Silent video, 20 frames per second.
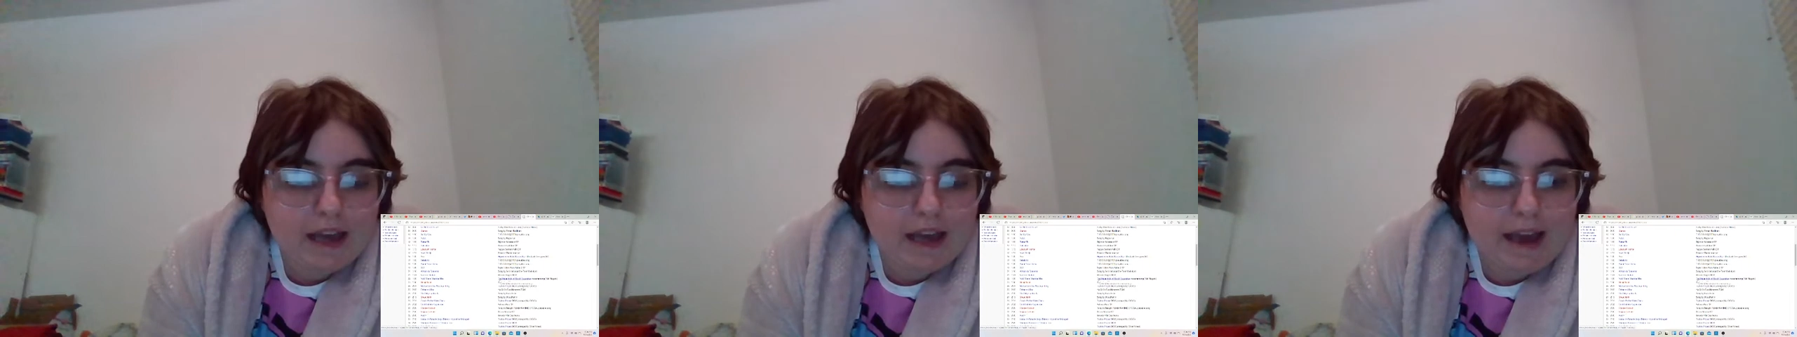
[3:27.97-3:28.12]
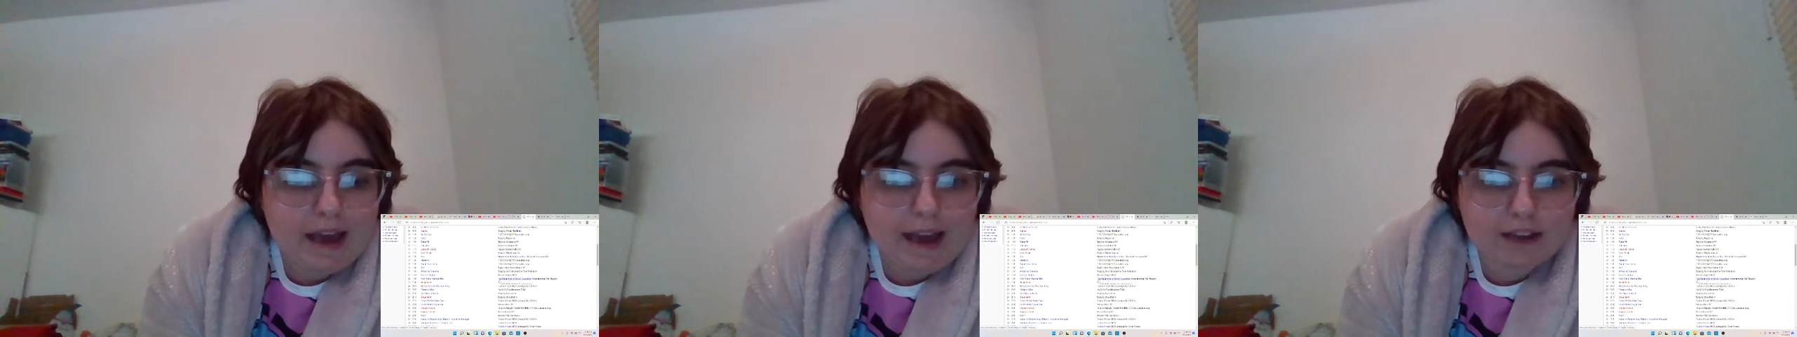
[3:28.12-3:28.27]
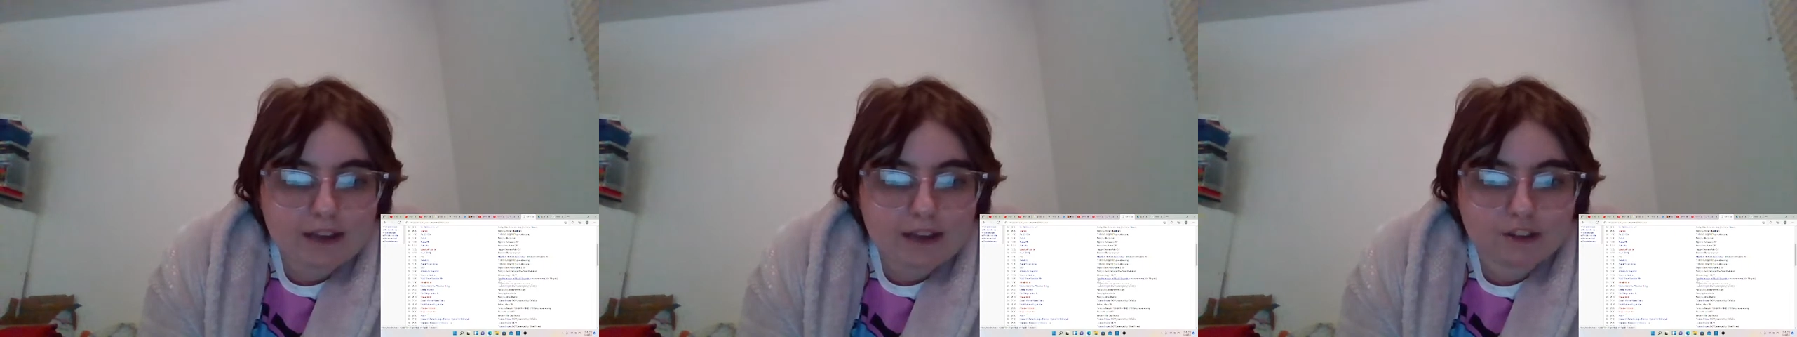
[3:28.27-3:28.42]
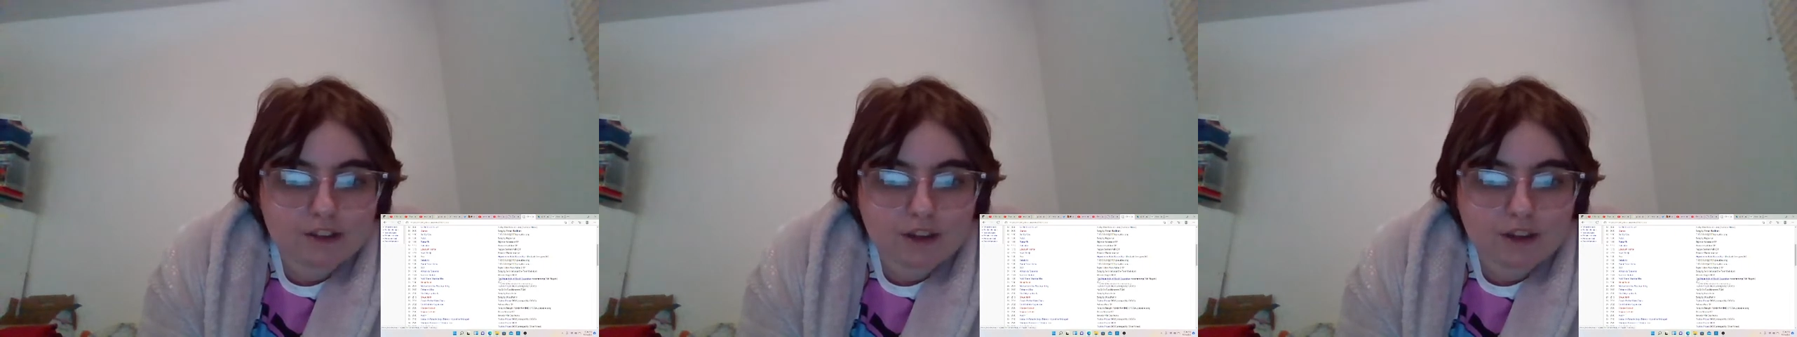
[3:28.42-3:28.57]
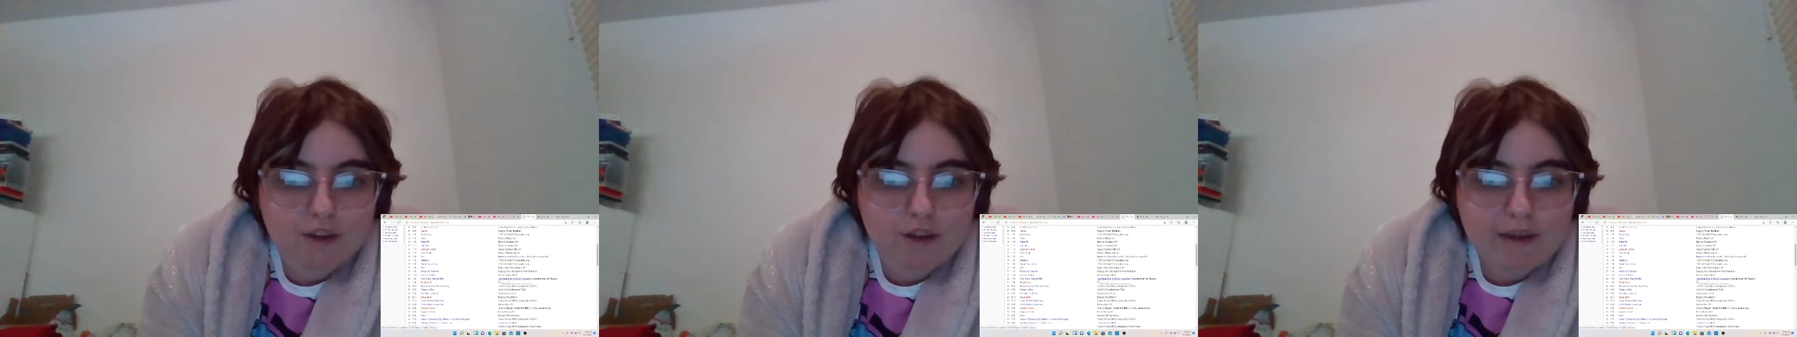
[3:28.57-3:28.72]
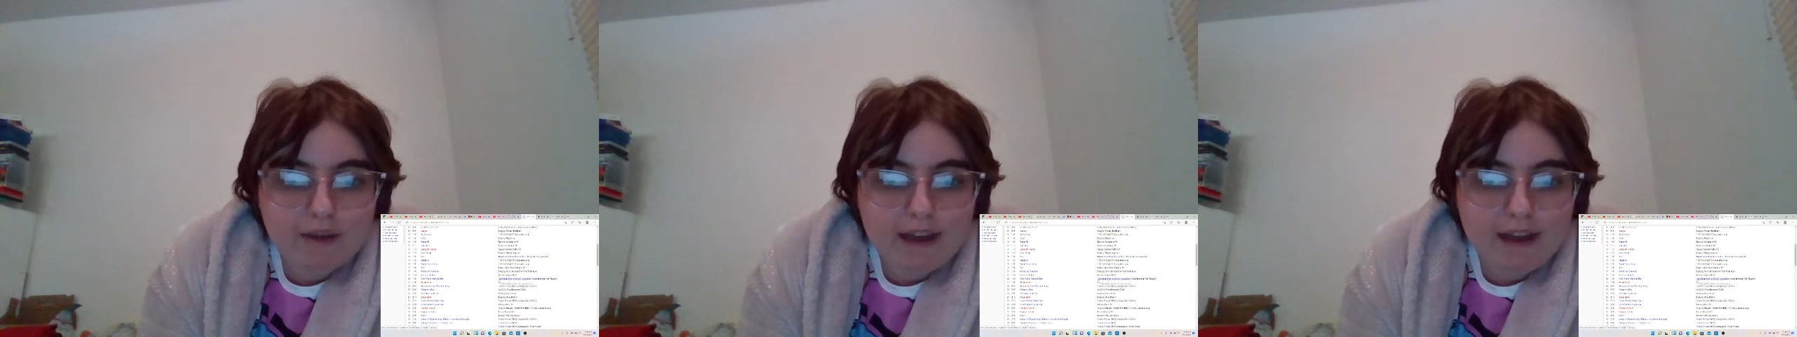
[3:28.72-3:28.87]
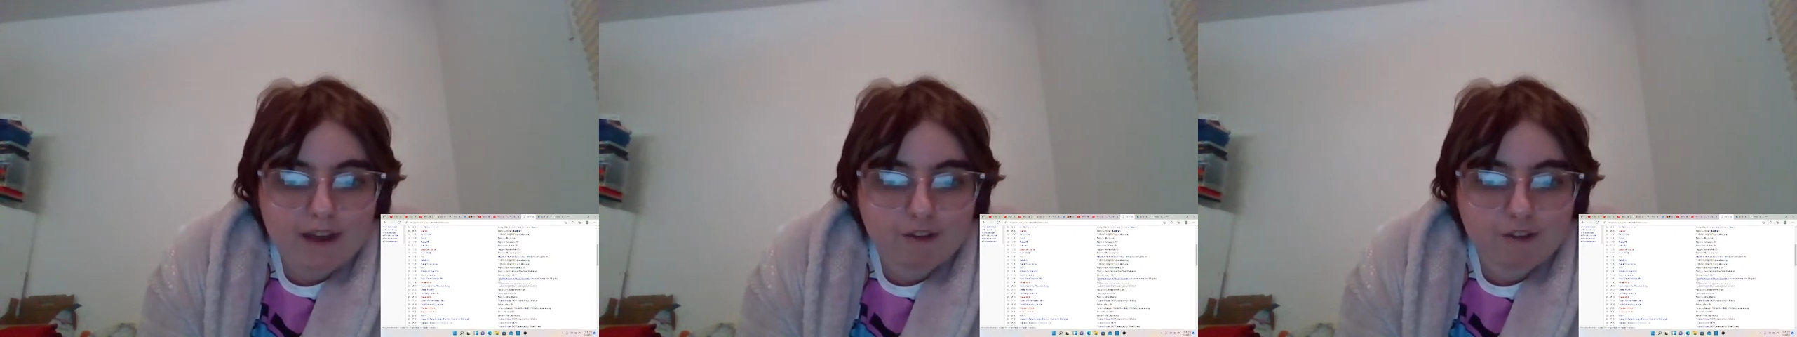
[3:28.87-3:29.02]
Axel
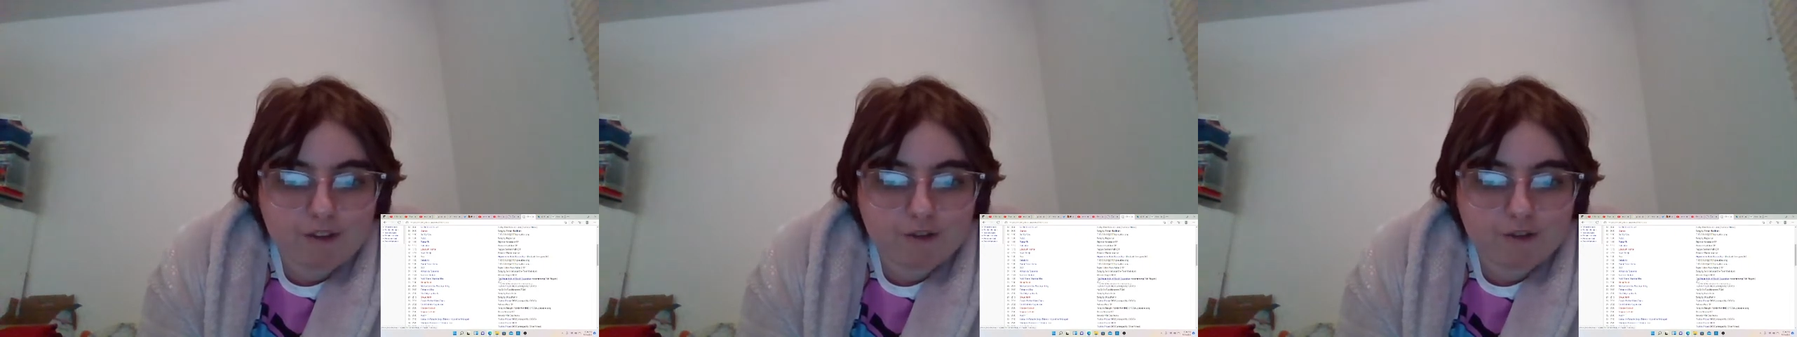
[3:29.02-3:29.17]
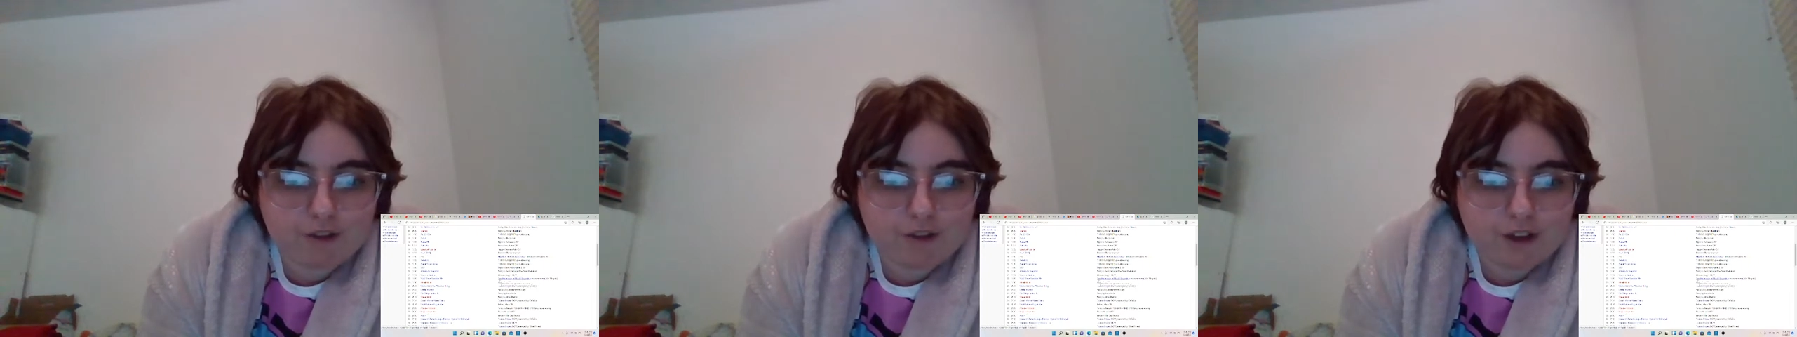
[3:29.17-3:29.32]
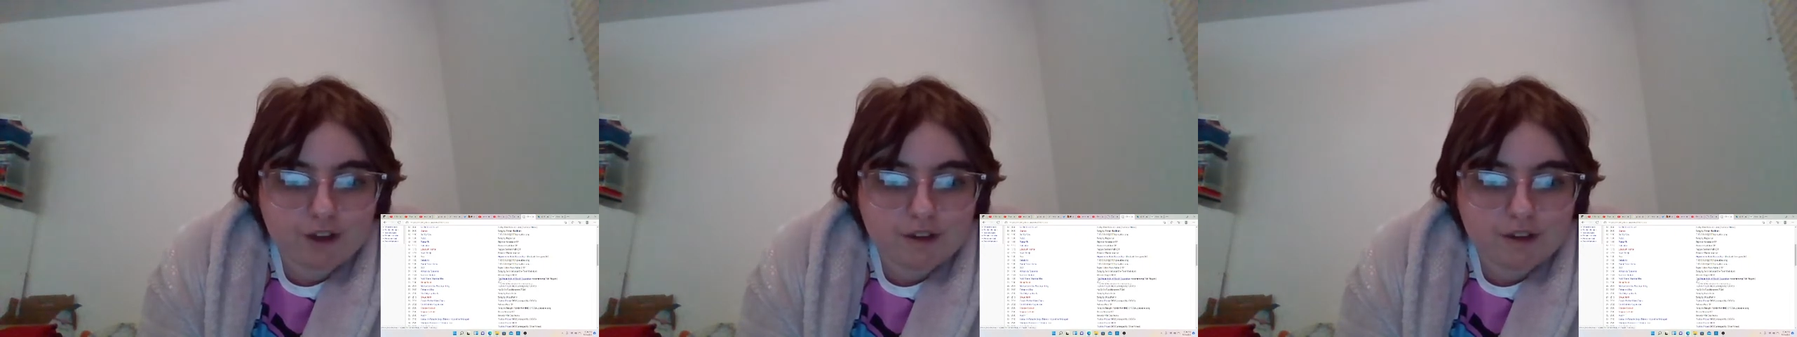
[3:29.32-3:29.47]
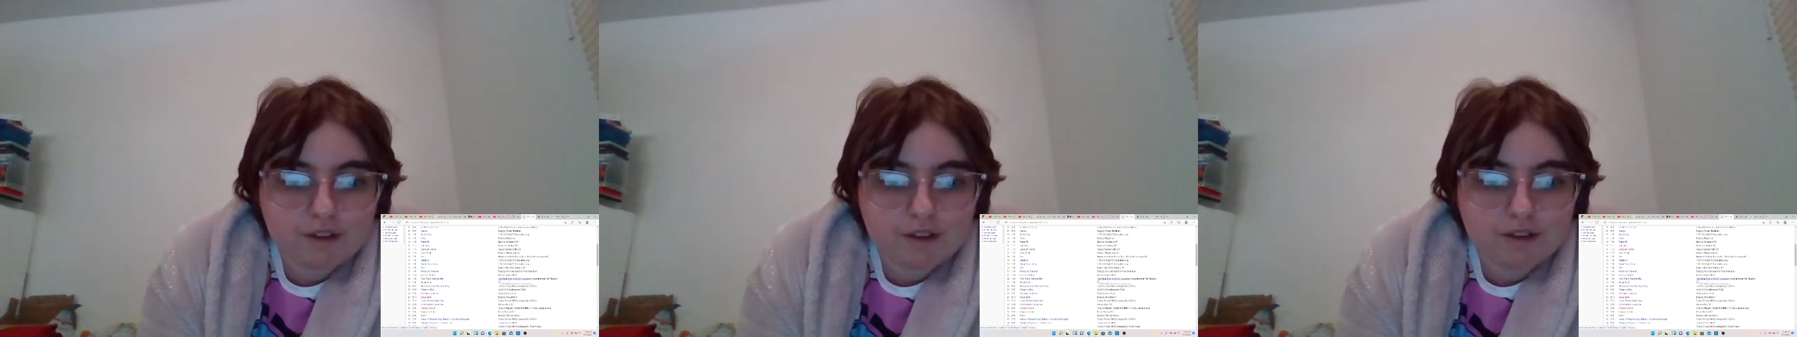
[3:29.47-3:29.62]
F.